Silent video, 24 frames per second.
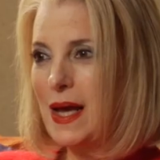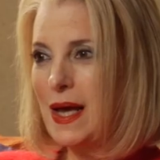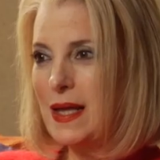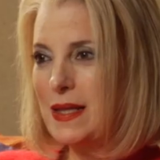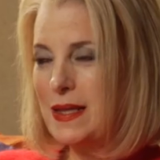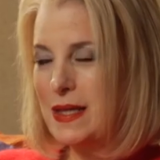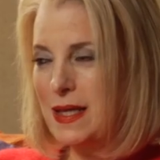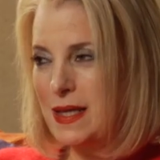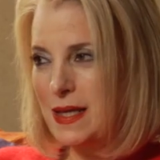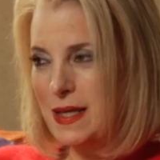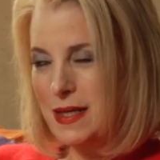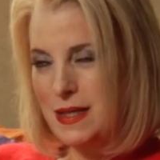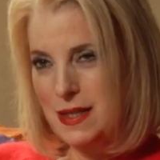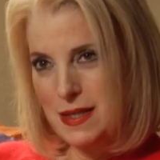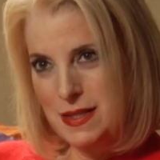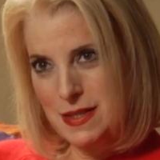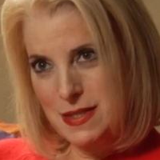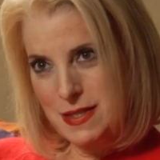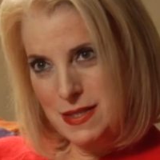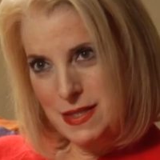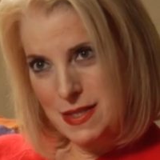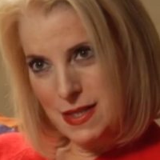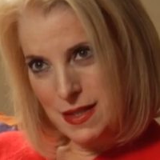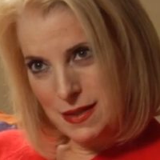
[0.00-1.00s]
And the
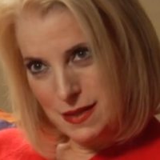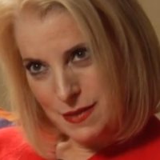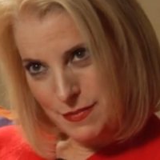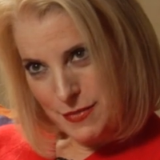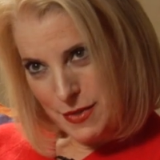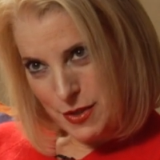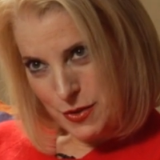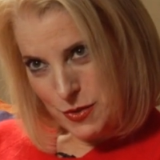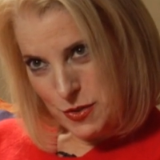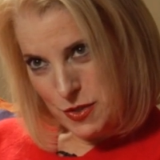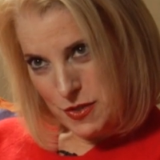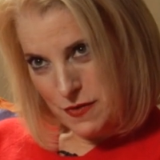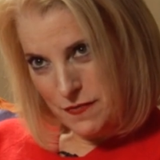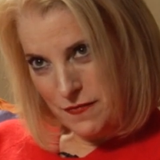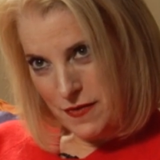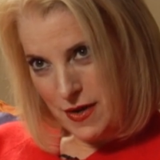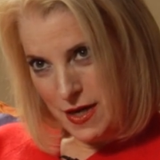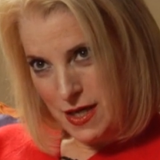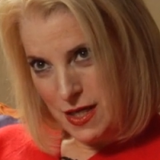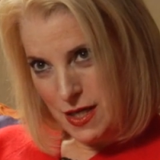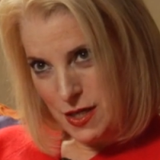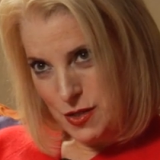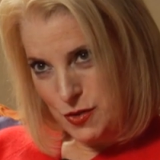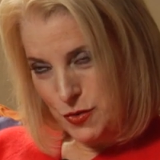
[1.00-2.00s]
telomeres, if
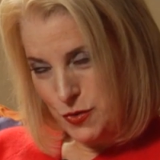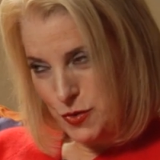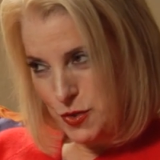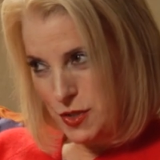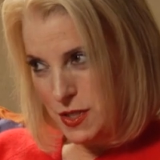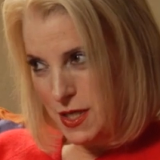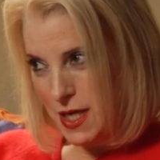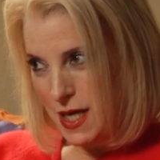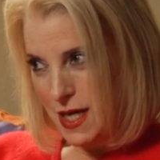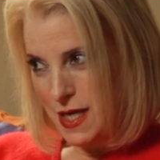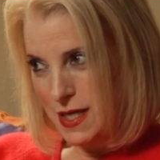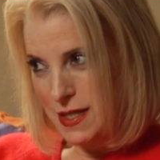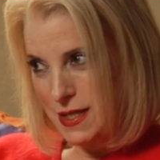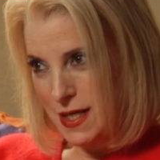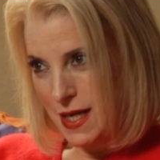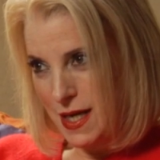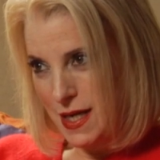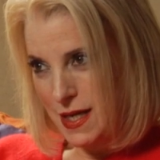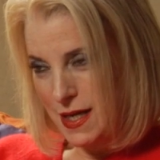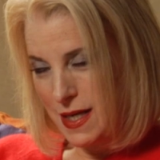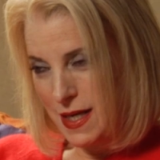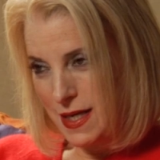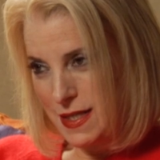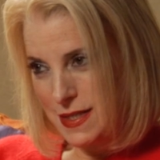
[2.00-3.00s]
I understand,
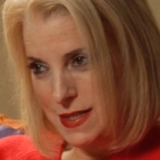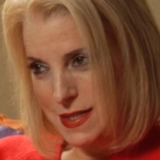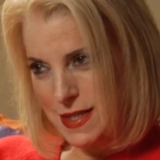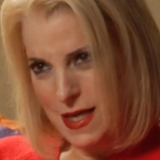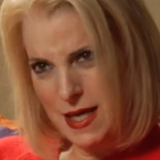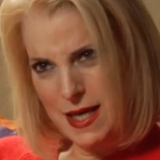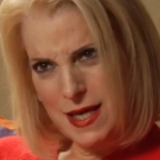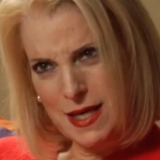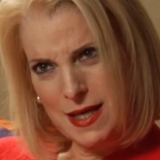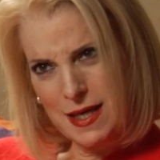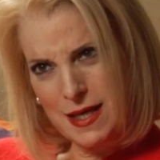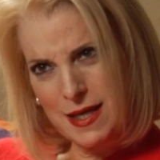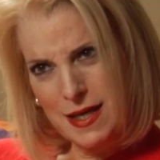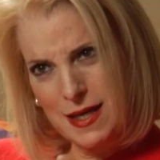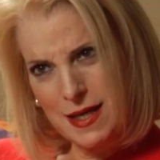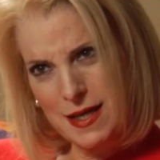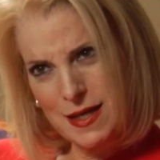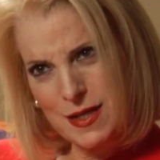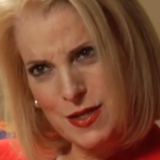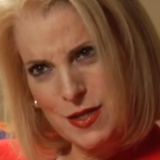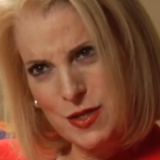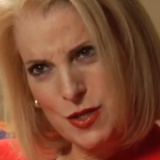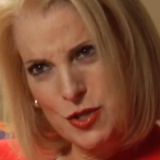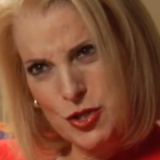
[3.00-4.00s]
as they
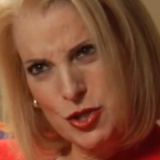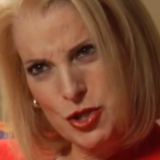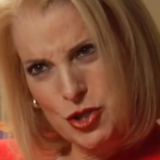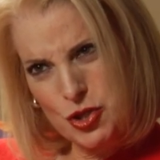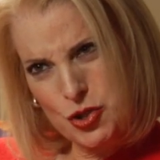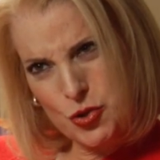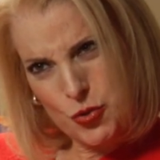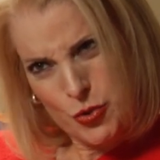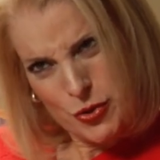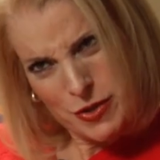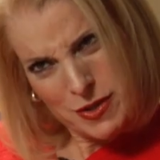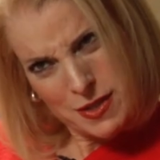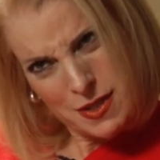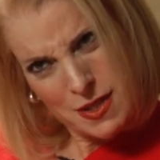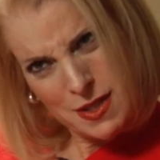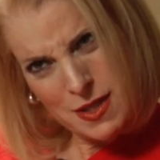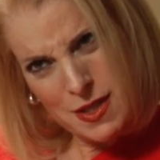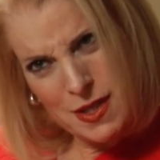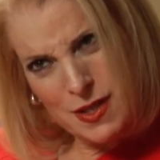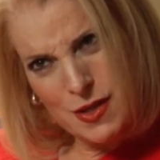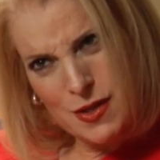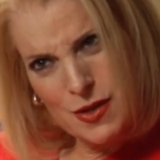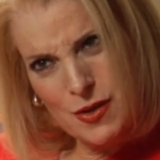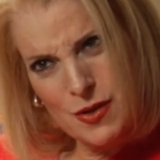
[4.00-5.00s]
shorten,
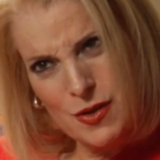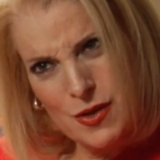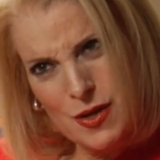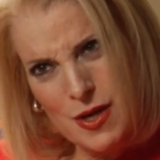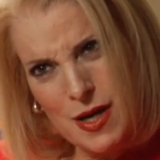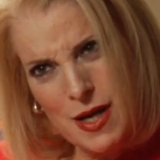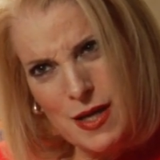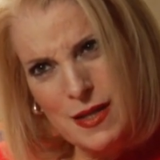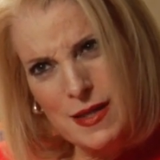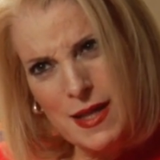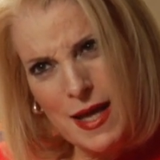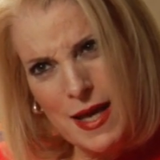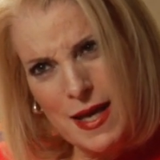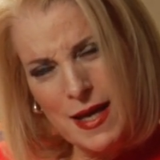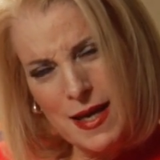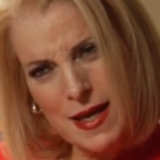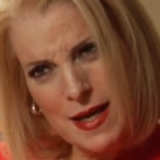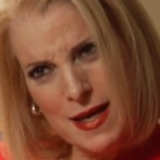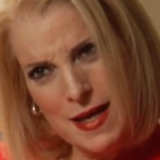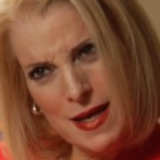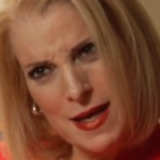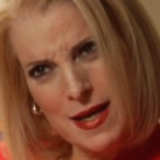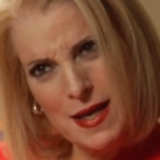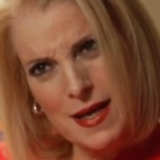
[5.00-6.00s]

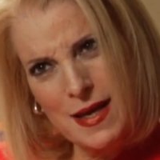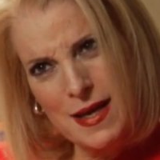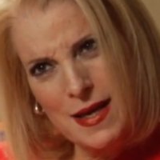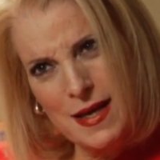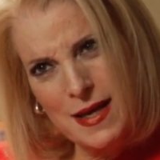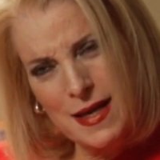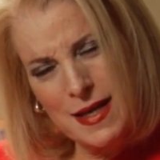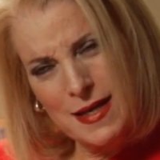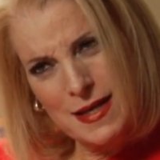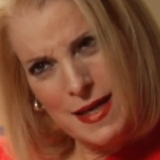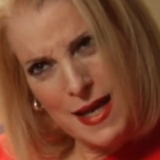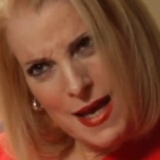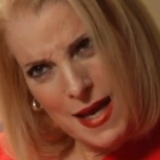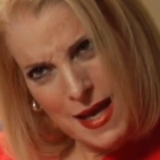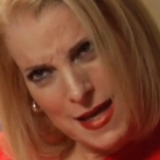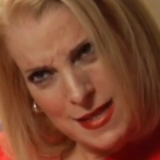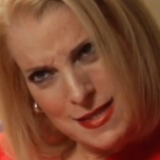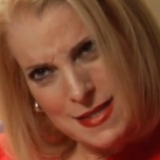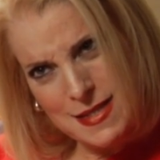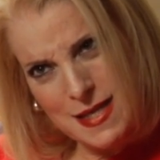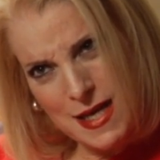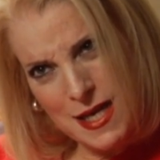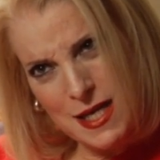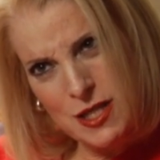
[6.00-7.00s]
they
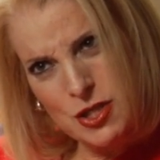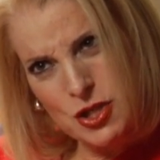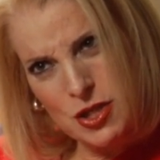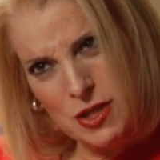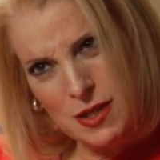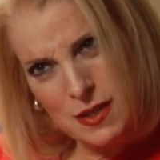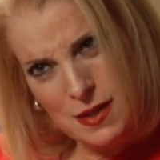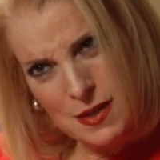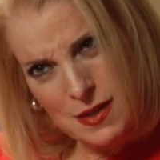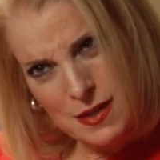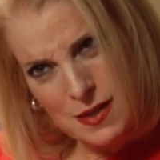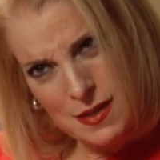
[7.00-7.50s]
enhance aging?